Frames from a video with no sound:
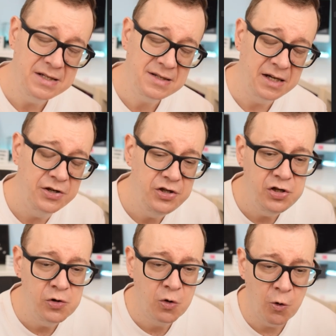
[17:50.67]
inside the
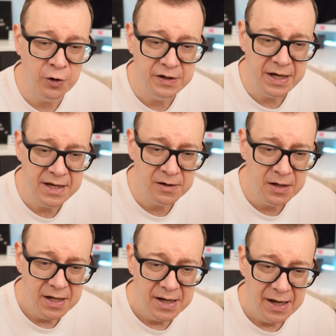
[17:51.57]
new
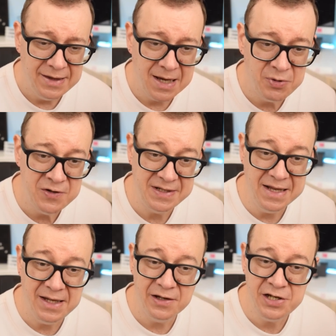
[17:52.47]
coordinator and then
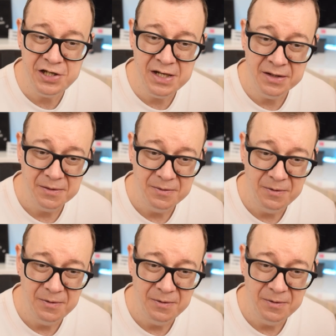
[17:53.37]
presenting a sheet.